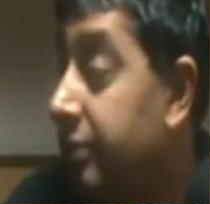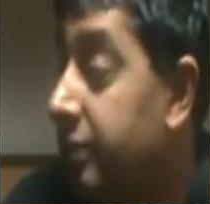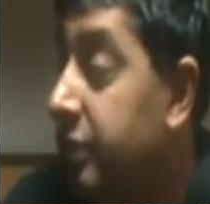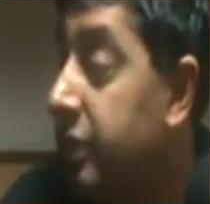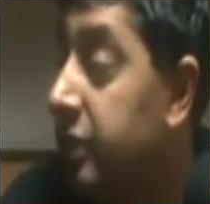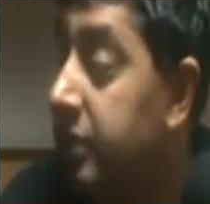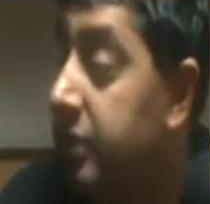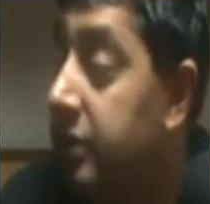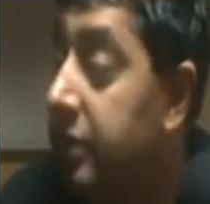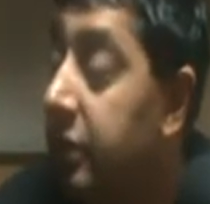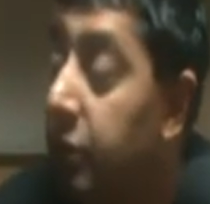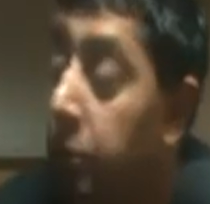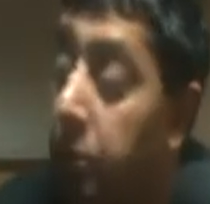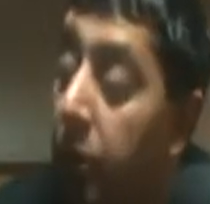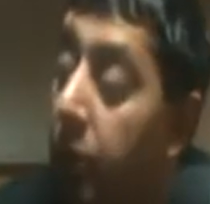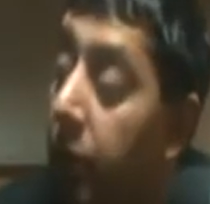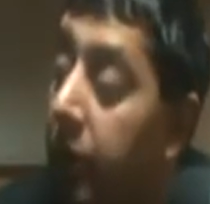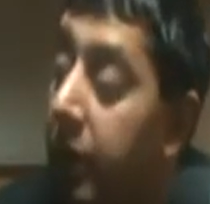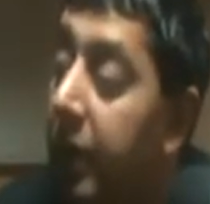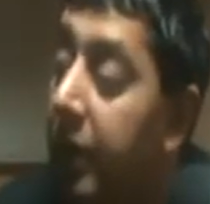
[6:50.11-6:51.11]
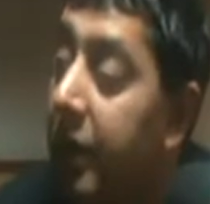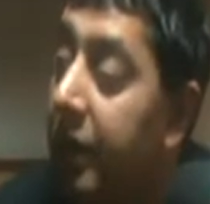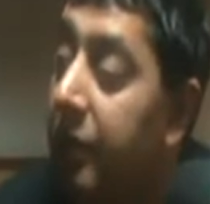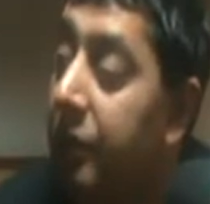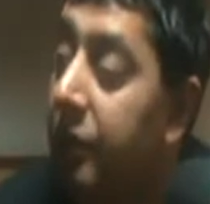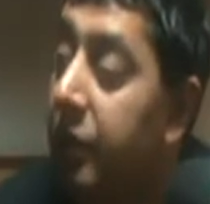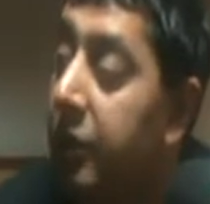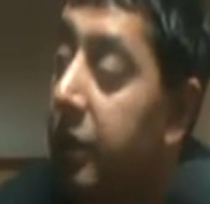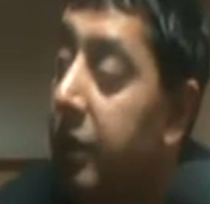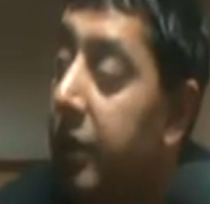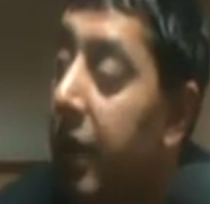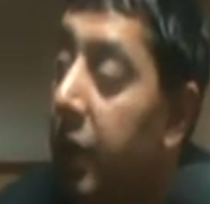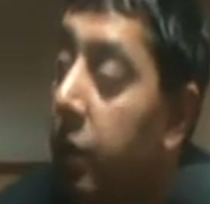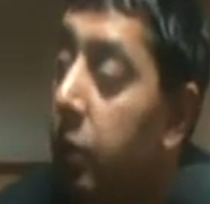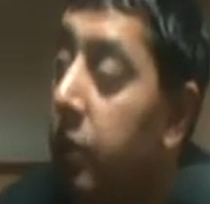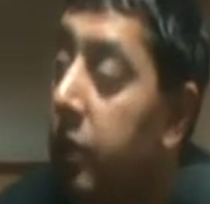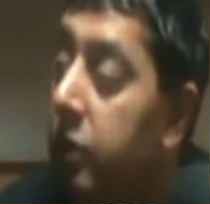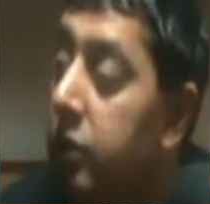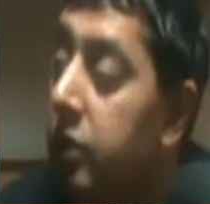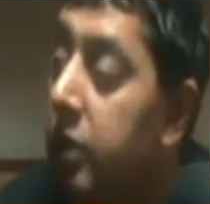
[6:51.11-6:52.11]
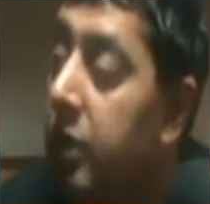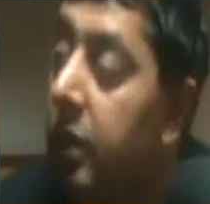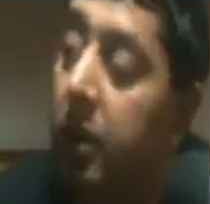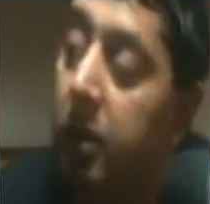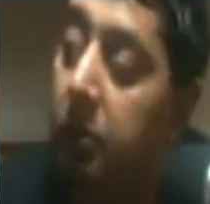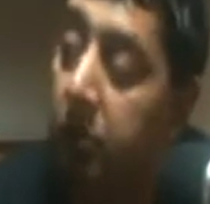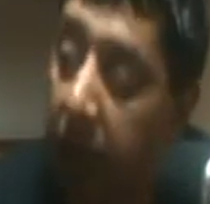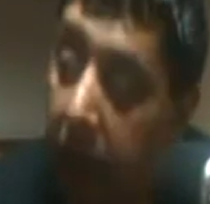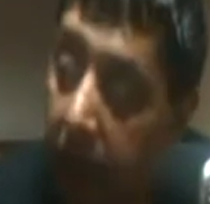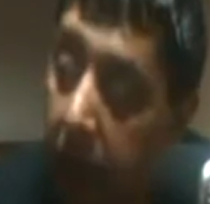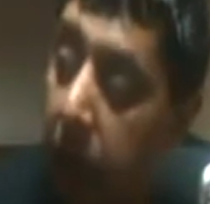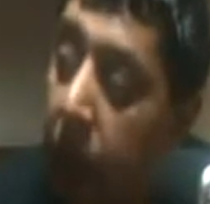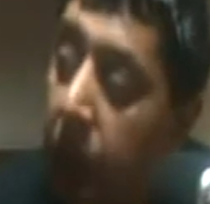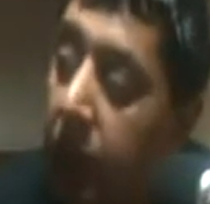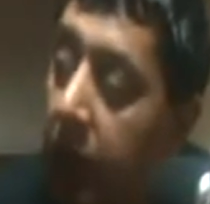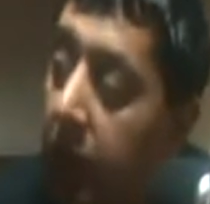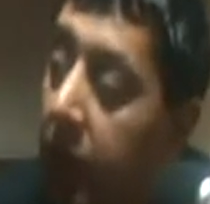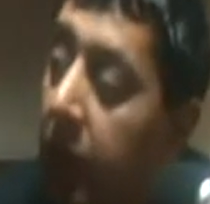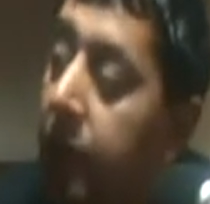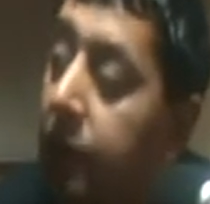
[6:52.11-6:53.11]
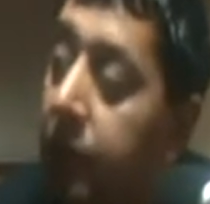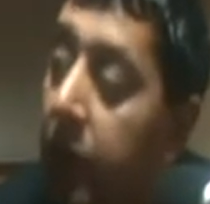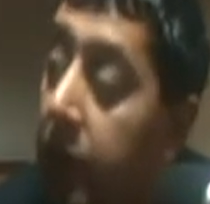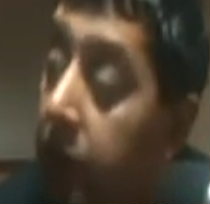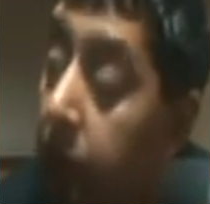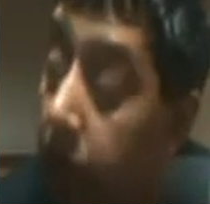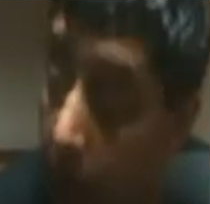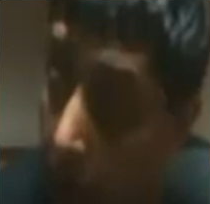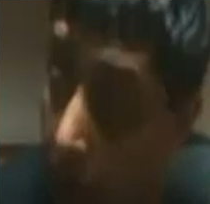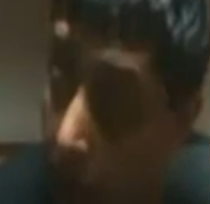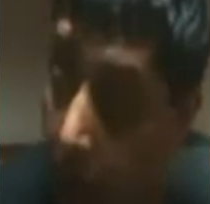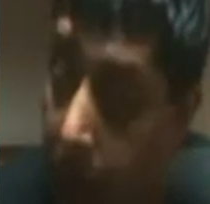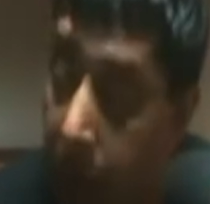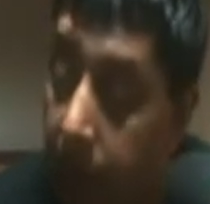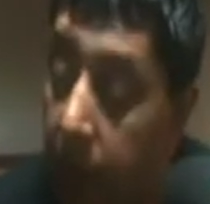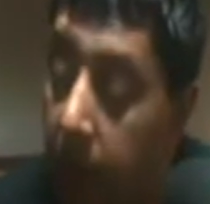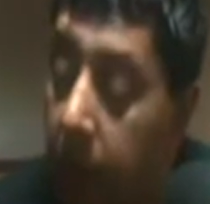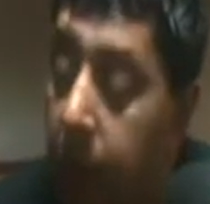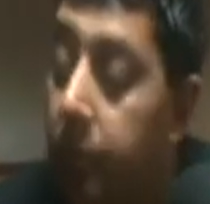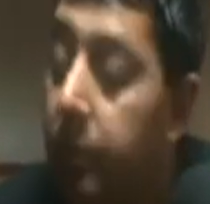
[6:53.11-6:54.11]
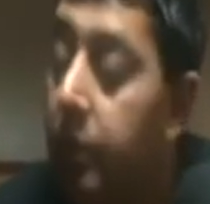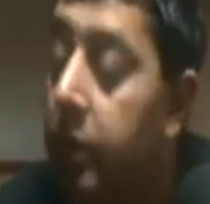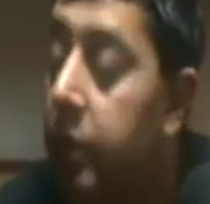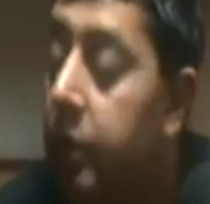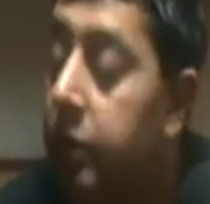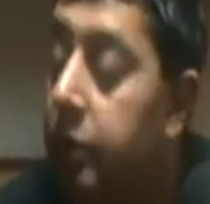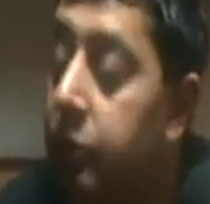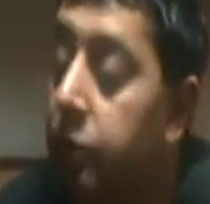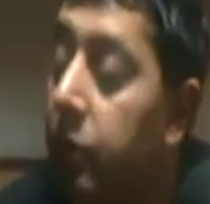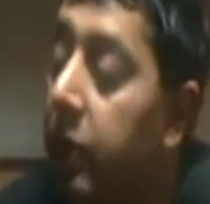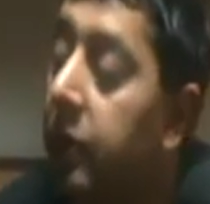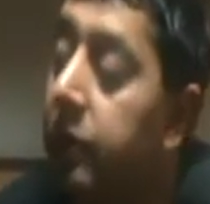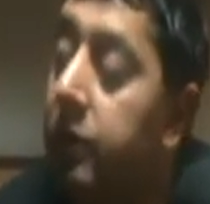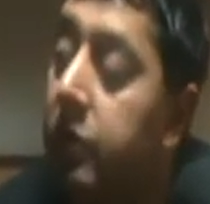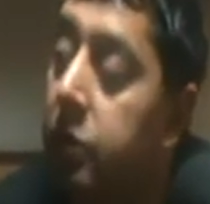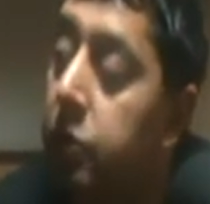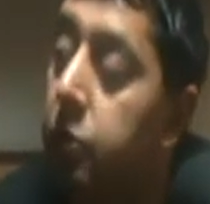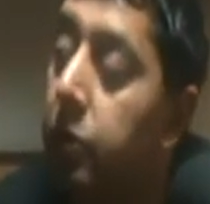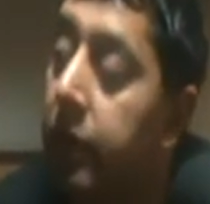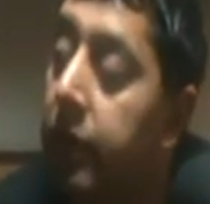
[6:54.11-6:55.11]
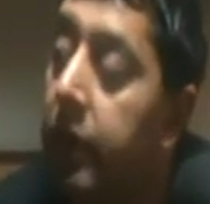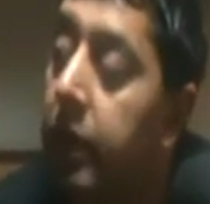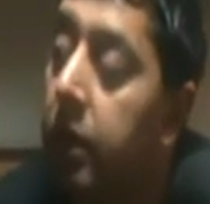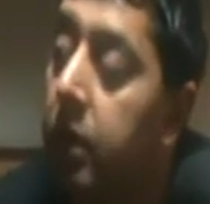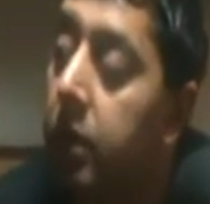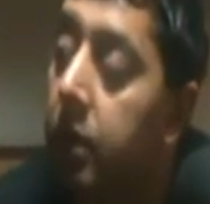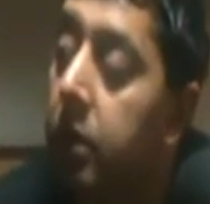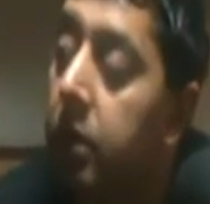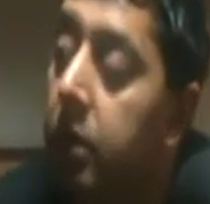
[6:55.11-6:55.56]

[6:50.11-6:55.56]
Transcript: just they're born in a different language, but the music I find a lot of relevance with it.